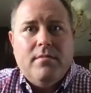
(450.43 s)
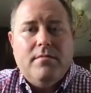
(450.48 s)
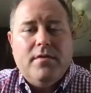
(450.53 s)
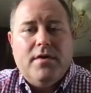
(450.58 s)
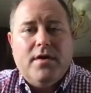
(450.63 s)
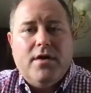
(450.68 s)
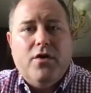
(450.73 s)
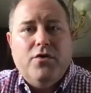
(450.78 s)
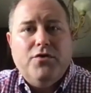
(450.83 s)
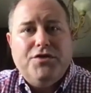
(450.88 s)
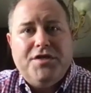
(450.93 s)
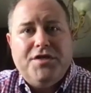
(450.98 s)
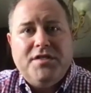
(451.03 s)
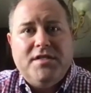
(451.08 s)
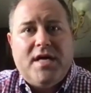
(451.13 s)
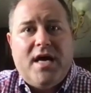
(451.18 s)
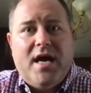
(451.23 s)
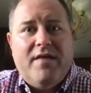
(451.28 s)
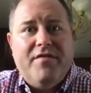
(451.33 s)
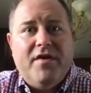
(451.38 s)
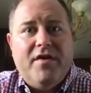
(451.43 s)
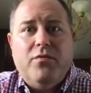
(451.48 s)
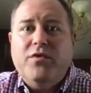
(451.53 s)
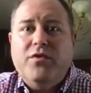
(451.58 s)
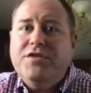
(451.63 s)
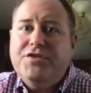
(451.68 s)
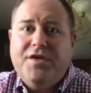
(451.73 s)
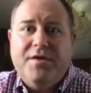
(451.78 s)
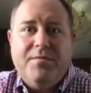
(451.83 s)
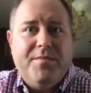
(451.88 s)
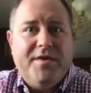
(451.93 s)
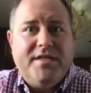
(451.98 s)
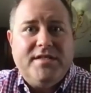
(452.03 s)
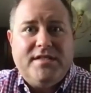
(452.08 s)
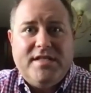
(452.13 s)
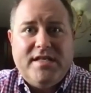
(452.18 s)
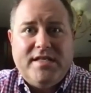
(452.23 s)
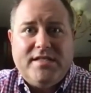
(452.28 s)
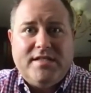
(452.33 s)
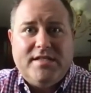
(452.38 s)
coaching diving, which can be
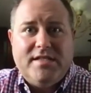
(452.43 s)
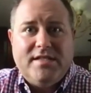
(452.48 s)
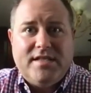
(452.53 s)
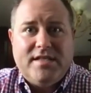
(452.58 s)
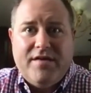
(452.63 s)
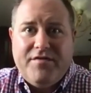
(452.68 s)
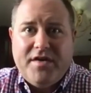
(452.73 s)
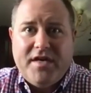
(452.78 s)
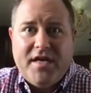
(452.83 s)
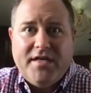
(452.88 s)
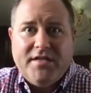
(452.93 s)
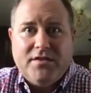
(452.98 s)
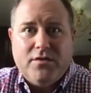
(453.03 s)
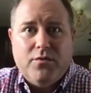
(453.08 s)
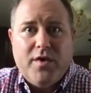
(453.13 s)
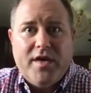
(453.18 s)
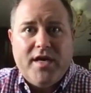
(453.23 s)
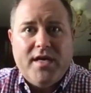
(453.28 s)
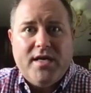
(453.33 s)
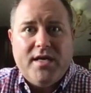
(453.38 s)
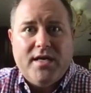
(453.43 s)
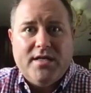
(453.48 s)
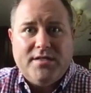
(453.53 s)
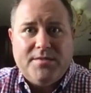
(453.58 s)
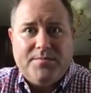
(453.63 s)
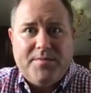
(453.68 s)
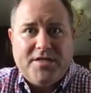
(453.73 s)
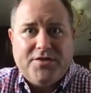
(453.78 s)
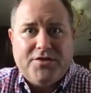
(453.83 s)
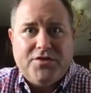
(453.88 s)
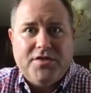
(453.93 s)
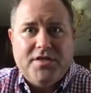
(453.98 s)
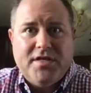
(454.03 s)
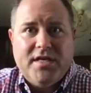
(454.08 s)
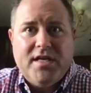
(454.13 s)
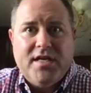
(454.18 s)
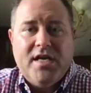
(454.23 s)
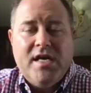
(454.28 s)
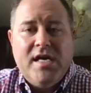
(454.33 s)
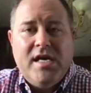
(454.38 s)
6 to 7 days a week,
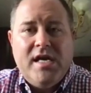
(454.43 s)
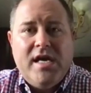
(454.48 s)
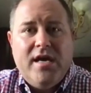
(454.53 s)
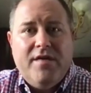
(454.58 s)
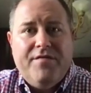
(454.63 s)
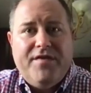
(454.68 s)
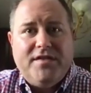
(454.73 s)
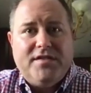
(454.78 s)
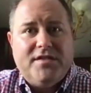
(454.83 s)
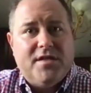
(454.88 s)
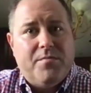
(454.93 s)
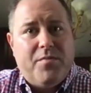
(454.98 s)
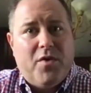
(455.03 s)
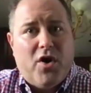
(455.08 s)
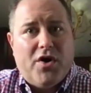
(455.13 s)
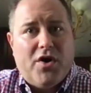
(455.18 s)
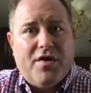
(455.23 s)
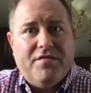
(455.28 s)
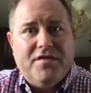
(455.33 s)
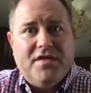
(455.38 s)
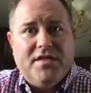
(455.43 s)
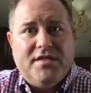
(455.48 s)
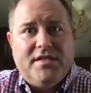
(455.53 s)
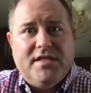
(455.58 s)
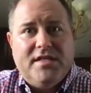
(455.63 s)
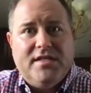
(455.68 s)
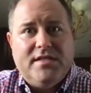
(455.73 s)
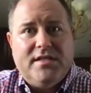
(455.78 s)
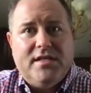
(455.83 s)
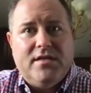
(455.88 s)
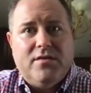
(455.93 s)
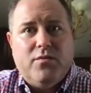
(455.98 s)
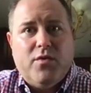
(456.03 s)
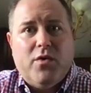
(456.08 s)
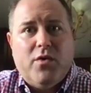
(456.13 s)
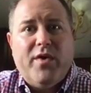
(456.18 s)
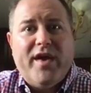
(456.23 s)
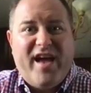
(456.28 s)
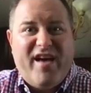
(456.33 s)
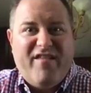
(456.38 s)
especially if it's the part of the season where
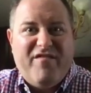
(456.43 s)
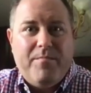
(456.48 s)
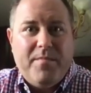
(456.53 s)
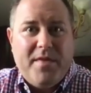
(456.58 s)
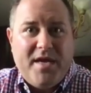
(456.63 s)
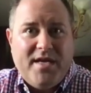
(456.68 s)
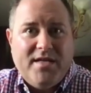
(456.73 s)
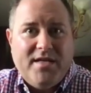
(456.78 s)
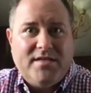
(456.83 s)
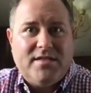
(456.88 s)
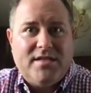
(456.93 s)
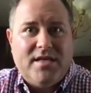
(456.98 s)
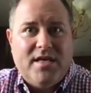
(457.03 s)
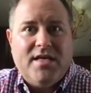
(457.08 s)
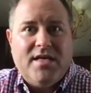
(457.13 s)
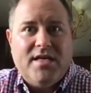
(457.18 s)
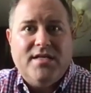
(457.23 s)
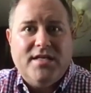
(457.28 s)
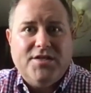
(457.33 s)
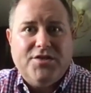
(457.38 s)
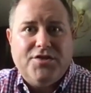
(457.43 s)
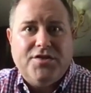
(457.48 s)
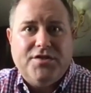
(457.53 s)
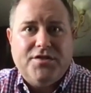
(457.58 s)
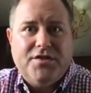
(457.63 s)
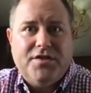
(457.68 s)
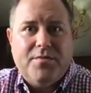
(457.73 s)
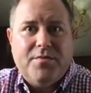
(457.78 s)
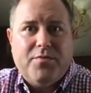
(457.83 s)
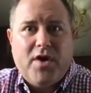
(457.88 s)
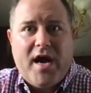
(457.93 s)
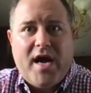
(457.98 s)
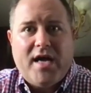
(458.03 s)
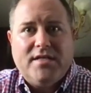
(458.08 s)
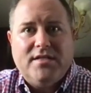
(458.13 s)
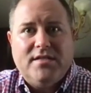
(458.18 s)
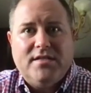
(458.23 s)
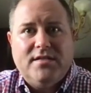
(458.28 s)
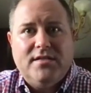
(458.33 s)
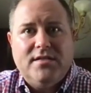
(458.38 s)
we have meets in addition to the
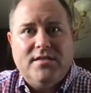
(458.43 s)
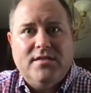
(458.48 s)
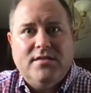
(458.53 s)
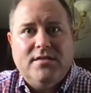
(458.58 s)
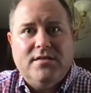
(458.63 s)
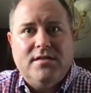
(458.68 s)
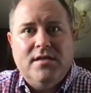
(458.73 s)
practices.